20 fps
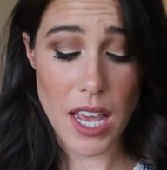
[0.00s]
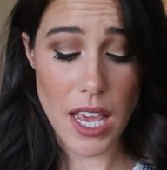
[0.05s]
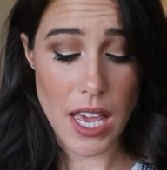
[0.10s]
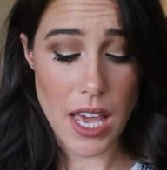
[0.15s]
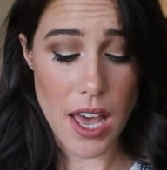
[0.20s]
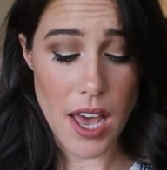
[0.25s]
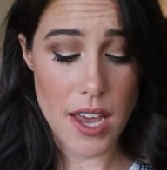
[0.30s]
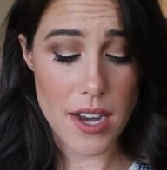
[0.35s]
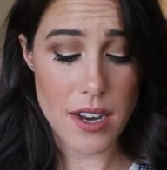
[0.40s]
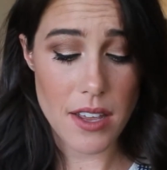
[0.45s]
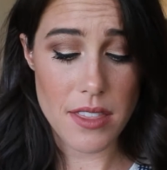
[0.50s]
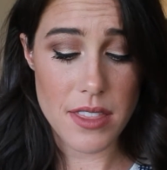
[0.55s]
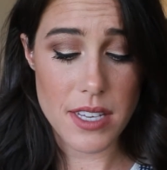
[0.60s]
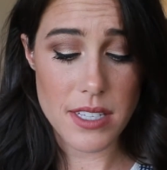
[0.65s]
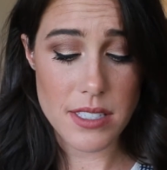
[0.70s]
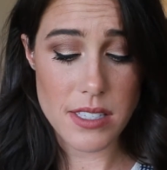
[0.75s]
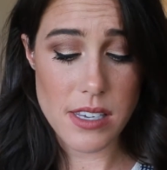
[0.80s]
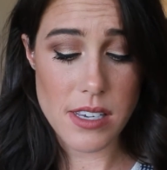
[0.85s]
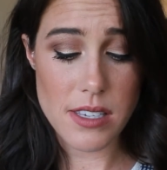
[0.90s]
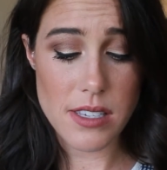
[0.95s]
And
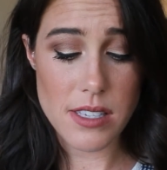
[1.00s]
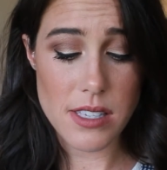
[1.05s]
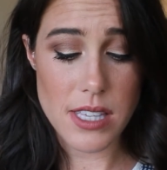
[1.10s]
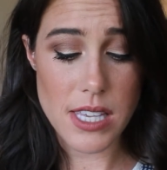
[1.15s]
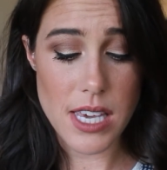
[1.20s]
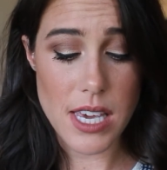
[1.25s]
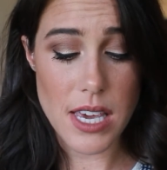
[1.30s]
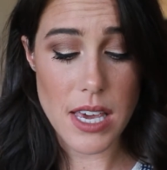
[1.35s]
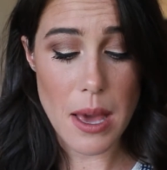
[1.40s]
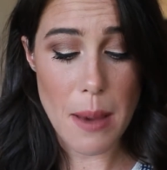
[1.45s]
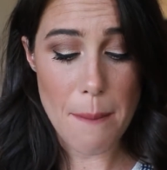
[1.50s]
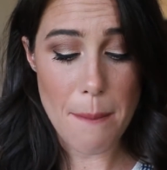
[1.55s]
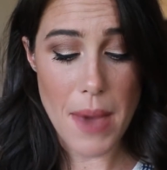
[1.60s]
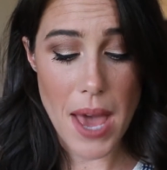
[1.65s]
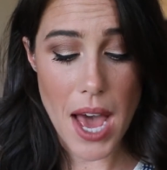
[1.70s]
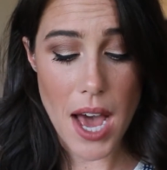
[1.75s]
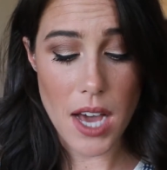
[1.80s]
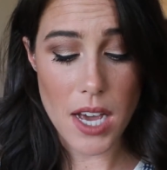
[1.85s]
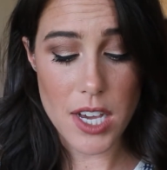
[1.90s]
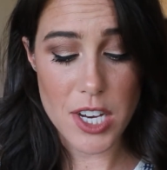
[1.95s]
this is the
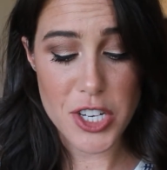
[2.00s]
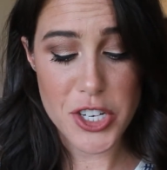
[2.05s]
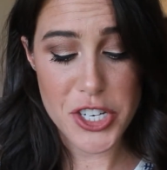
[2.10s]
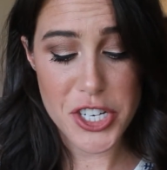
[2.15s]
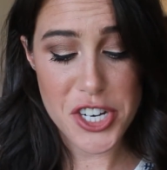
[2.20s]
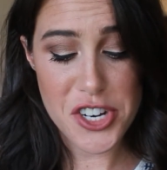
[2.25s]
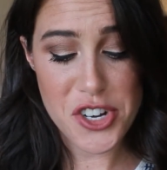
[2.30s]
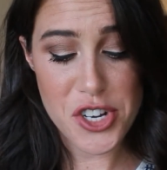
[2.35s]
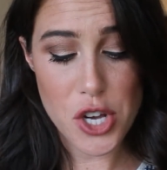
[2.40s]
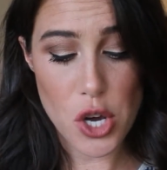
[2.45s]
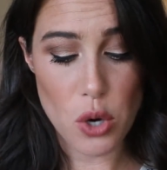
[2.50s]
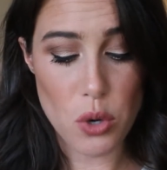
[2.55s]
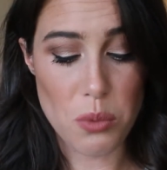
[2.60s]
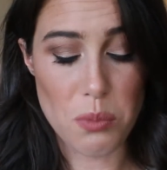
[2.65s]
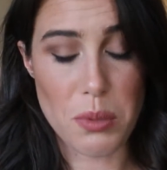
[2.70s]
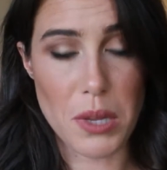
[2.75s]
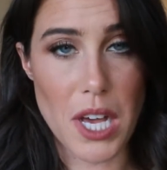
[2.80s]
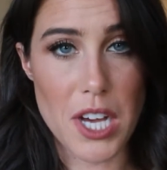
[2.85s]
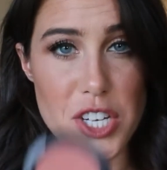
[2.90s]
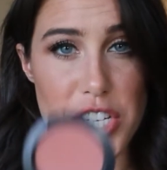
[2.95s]
MAC Sheer
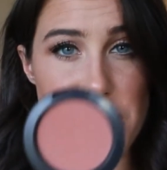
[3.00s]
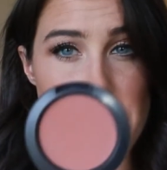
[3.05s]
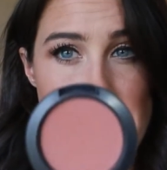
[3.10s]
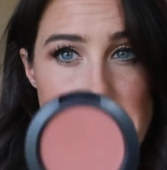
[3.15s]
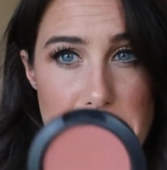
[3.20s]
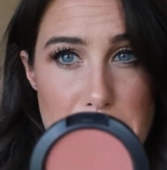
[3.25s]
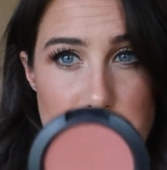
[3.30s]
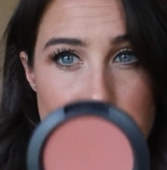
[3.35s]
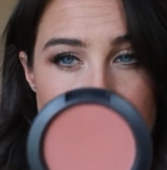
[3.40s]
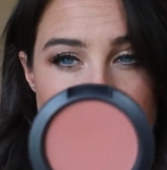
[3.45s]
Tone Blush in